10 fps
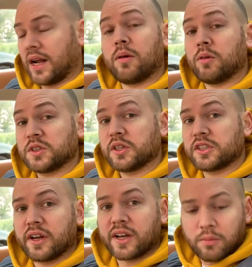I'm also
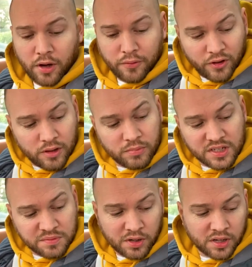shooting up my phone
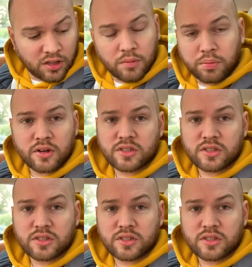because my GoPro